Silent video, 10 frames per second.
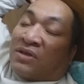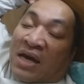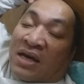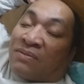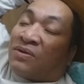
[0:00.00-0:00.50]

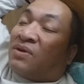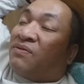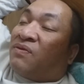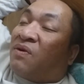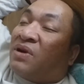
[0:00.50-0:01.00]
take them to the
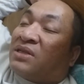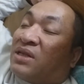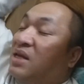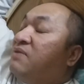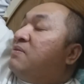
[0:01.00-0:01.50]
forest,
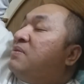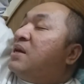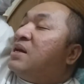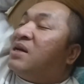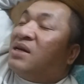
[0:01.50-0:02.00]
leave them
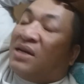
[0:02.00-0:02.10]
there,